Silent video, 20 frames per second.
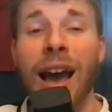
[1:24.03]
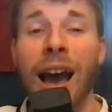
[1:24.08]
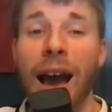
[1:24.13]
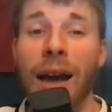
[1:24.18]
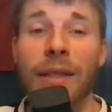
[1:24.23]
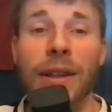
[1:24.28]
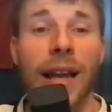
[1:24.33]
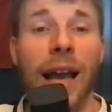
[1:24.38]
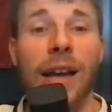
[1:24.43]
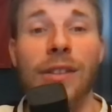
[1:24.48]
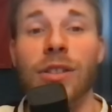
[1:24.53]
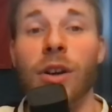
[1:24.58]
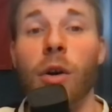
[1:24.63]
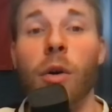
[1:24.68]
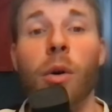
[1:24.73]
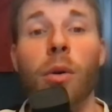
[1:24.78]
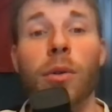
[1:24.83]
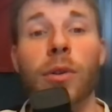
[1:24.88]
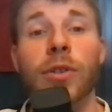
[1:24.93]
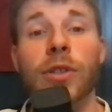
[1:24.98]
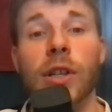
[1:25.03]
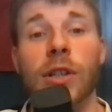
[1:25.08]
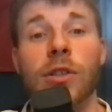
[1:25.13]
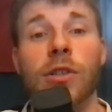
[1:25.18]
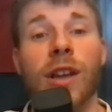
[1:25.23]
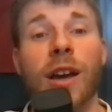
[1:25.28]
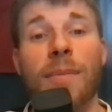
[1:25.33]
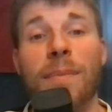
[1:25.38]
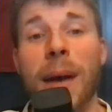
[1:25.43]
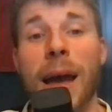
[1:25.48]
I think as a whole, the
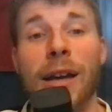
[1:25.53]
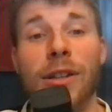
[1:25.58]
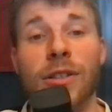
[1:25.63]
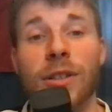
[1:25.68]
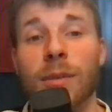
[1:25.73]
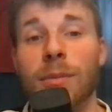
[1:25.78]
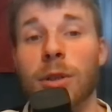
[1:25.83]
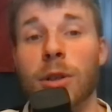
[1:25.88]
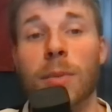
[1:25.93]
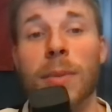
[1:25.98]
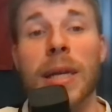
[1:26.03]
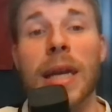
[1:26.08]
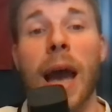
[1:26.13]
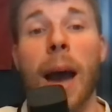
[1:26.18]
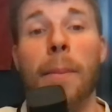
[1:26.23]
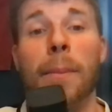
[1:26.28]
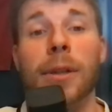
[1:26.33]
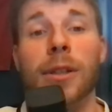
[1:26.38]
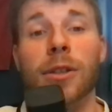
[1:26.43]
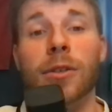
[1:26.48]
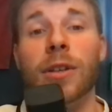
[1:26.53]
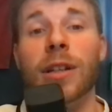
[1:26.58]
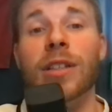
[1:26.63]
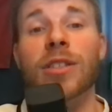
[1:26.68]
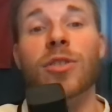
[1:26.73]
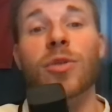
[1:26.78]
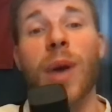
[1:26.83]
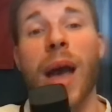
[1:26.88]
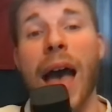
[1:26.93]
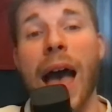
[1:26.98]
Sixers have passed up too many opportunities
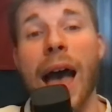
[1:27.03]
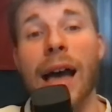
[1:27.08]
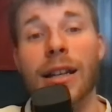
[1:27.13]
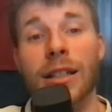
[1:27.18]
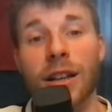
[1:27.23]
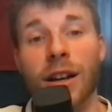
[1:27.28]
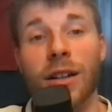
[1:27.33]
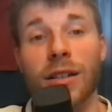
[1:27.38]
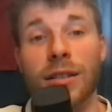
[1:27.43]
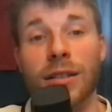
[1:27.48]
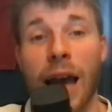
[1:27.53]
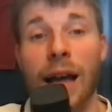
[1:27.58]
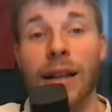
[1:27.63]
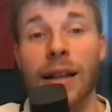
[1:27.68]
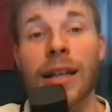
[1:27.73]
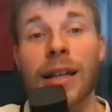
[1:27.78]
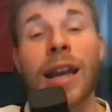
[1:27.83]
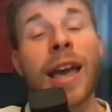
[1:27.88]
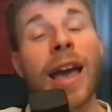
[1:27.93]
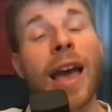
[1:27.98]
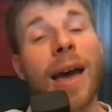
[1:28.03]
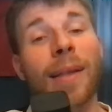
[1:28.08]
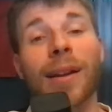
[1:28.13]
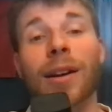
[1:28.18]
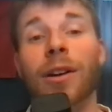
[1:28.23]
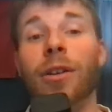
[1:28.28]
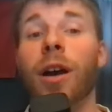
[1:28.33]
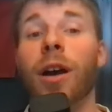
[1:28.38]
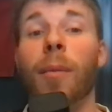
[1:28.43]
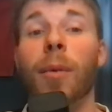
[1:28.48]
to add young talent, and they
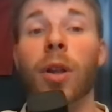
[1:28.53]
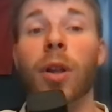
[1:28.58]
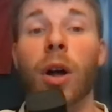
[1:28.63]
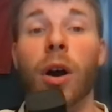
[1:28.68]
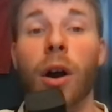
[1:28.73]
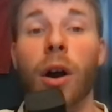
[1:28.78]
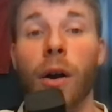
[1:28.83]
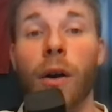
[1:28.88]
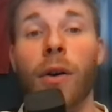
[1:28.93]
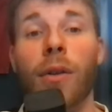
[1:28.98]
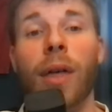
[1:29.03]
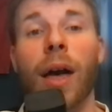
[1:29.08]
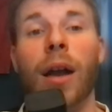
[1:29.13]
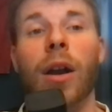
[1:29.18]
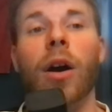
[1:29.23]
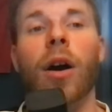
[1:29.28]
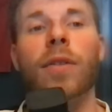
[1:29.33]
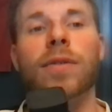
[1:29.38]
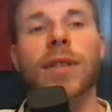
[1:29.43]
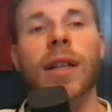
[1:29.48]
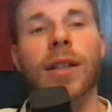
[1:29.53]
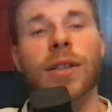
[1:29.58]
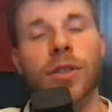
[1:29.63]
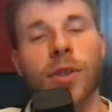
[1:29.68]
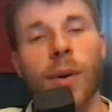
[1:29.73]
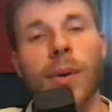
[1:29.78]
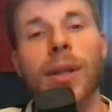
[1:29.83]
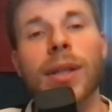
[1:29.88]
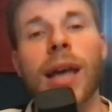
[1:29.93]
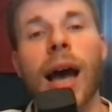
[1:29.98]
don't come along all that often. So
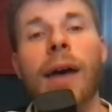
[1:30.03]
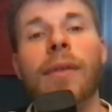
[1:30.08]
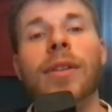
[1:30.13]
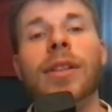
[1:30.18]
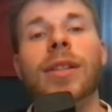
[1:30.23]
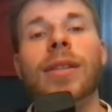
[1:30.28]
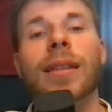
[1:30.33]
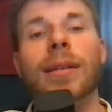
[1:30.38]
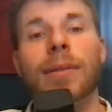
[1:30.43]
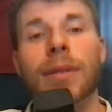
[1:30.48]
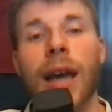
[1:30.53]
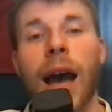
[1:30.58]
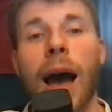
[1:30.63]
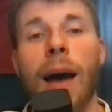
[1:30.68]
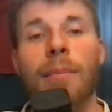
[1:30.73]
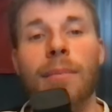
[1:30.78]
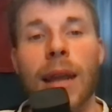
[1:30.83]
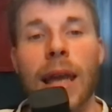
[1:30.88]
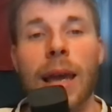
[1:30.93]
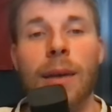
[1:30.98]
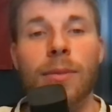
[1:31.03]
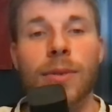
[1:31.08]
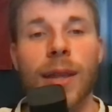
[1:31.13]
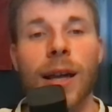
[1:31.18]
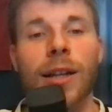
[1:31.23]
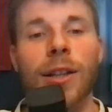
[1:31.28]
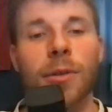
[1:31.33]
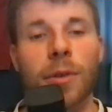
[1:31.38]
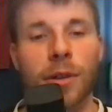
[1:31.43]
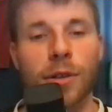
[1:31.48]
I want to dive into the top names that I
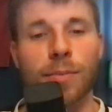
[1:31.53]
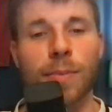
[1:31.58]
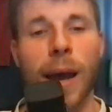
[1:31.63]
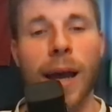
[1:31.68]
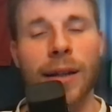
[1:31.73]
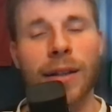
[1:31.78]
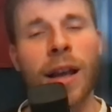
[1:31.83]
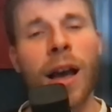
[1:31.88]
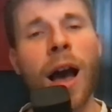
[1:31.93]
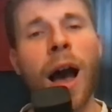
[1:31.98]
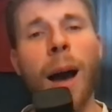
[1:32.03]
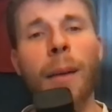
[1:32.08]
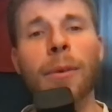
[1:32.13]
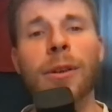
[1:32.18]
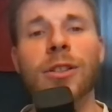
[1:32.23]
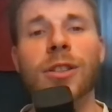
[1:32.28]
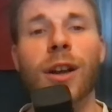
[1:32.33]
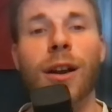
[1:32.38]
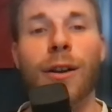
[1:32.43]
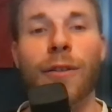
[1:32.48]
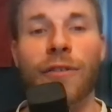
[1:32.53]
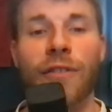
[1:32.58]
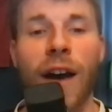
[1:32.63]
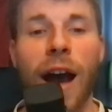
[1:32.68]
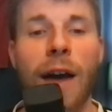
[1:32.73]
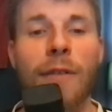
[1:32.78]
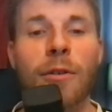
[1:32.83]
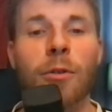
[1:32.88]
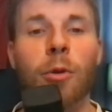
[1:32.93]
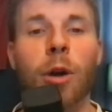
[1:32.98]
do expect. I'm going to start at
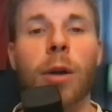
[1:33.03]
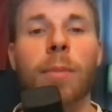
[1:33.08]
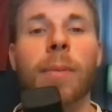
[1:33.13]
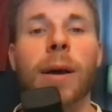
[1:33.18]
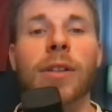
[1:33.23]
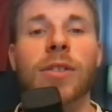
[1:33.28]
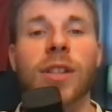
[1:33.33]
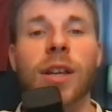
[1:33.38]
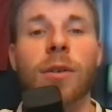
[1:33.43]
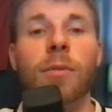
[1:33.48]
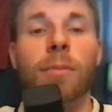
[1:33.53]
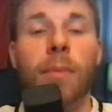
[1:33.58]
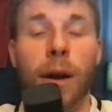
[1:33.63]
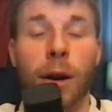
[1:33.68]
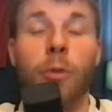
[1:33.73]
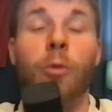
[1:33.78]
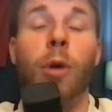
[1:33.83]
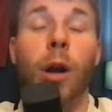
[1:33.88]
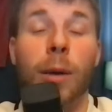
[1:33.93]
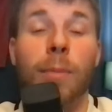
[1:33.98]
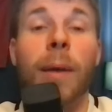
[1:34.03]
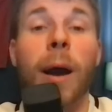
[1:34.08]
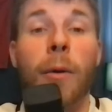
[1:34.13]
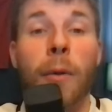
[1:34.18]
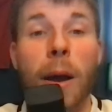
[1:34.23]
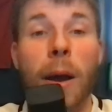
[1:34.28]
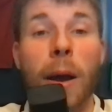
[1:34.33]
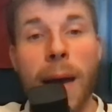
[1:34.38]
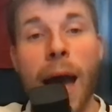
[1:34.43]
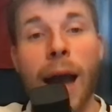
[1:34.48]
five and work my, my work my
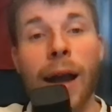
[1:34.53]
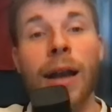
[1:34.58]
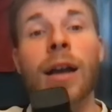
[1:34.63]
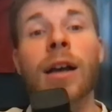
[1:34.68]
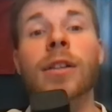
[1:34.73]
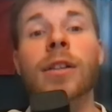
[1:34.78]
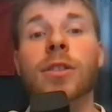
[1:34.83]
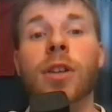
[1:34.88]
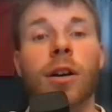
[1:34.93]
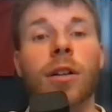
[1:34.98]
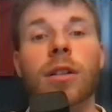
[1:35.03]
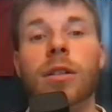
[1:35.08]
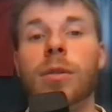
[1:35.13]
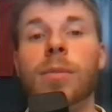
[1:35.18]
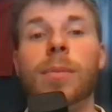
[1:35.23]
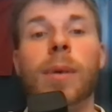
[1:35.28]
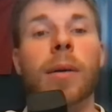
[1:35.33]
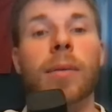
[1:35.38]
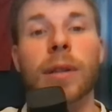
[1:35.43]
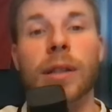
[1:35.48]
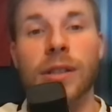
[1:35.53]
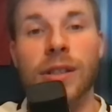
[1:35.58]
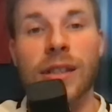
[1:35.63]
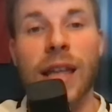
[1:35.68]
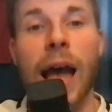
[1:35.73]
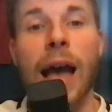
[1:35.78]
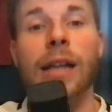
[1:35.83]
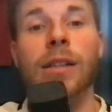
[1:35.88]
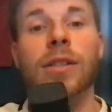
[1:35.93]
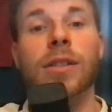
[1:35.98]
way back, talk a little about the
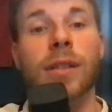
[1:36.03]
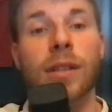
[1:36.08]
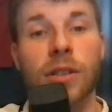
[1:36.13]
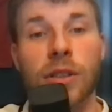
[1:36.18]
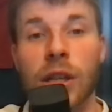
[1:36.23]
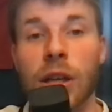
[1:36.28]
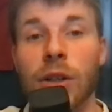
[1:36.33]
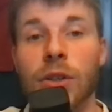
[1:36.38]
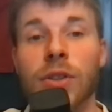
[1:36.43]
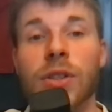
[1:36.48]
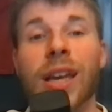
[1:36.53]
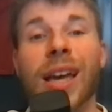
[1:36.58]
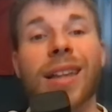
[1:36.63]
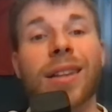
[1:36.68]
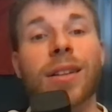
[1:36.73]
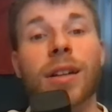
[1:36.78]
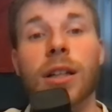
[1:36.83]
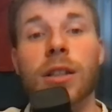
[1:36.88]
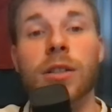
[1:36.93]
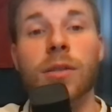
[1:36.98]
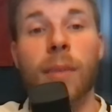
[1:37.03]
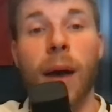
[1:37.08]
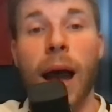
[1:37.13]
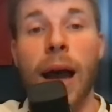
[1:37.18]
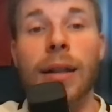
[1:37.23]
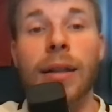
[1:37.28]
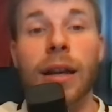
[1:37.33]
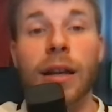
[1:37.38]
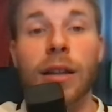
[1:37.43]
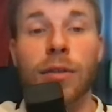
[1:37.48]
stats, the skill set, and look at some
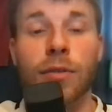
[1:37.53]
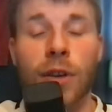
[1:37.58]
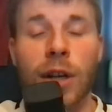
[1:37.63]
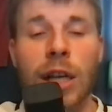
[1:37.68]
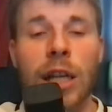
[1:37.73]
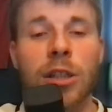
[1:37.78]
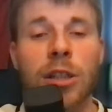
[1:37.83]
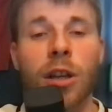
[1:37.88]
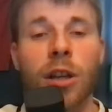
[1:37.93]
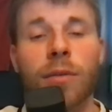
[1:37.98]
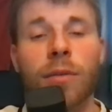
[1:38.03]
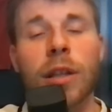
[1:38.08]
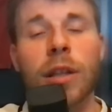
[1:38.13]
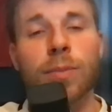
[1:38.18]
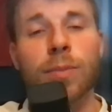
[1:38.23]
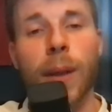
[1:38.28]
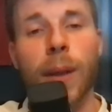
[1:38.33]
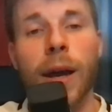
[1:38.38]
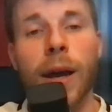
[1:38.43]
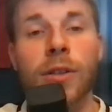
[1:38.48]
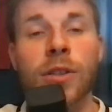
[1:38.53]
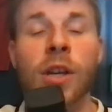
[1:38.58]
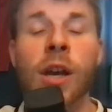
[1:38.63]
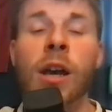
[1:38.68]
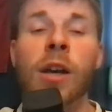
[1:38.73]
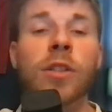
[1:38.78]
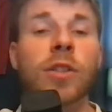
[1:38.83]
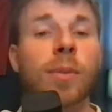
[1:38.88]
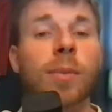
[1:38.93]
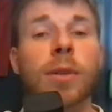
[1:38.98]
highlights for each of these players.
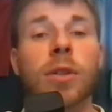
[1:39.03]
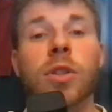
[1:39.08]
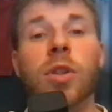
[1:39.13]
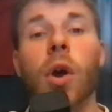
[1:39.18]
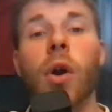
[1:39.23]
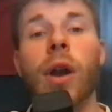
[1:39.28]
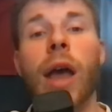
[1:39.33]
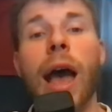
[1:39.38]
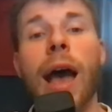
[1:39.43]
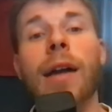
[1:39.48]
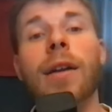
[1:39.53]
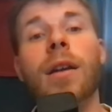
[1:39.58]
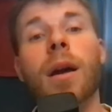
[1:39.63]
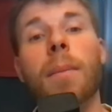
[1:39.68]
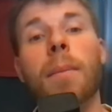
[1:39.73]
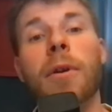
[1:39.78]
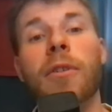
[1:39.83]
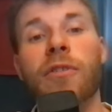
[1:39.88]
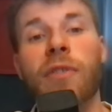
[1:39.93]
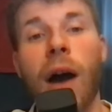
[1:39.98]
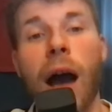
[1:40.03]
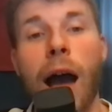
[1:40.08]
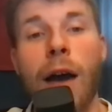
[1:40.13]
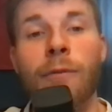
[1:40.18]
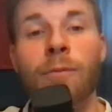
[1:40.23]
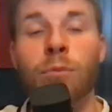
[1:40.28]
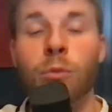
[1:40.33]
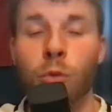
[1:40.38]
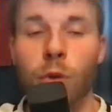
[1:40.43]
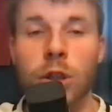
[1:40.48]
So I'm going to start at number five
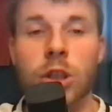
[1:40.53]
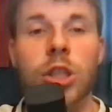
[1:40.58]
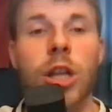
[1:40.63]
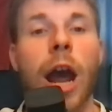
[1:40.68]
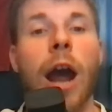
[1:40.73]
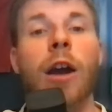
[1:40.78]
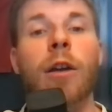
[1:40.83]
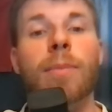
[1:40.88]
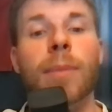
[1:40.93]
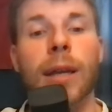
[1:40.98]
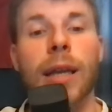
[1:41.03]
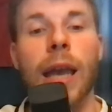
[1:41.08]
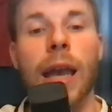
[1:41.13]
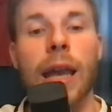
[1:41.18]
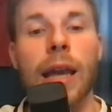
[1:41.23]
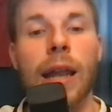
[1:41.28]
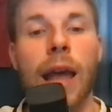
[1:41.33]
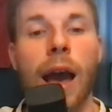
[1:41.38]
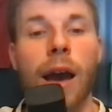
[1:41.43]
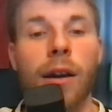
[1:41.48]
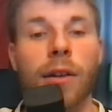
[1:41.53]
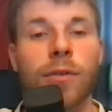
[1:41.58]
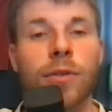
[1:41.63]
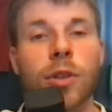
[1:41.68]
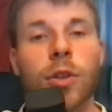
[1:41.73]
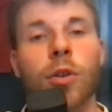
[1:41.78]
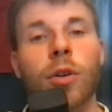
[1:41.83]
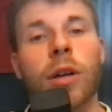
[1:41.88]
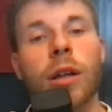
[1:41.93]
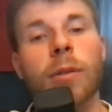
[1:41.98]
with Jared McCain out of
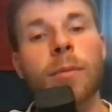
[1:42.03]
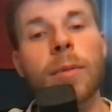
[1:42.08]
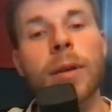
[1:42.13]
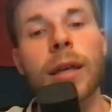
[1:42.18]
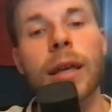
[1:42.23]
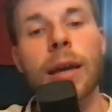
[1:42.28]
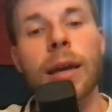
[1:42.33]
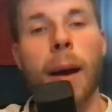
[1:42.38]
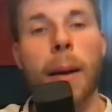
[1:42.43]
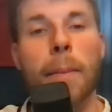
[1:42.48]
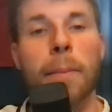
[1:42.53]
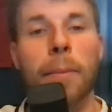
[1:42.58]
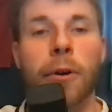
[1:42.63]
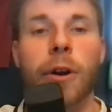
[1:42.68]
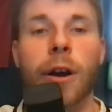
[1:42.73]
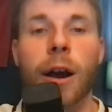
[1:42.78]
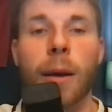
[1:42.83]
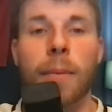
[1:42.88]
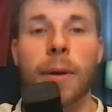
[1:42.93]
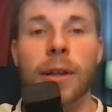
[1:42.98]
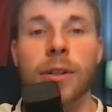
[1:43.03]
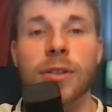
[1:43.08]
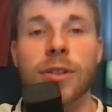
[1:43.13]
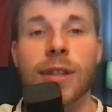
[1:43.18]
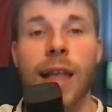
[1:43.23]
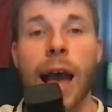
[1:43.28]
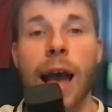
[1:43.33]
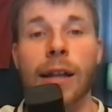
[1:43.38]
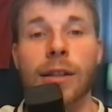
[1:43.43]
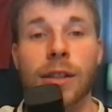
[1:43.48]
Duke. And I'll begin by pulling up his
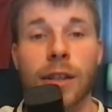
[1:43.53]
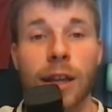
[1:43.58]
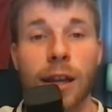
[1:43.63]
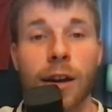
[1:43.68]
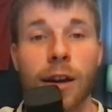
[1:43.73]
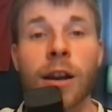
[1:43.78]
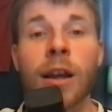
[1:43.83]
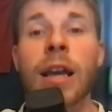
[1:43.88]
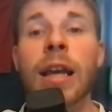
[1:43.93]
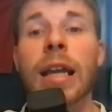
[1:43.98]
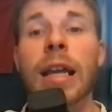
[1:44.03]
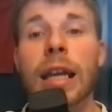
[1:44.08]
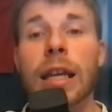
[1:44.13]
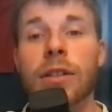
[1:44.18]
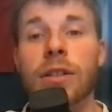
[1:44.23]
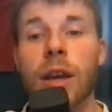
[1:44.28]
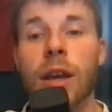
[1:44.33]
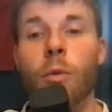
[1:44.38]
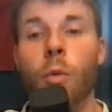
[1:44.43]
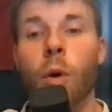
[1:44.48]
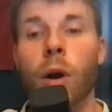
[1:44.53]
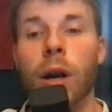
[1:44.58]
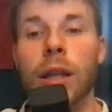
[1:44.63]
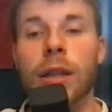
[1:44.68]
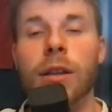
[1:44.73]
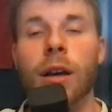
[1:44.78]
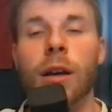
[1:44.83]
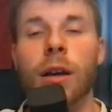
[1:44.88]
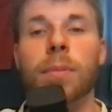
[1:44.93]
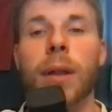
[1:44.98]
stats here. He is a
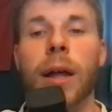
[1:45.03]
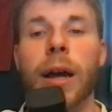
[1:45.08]
one-and-done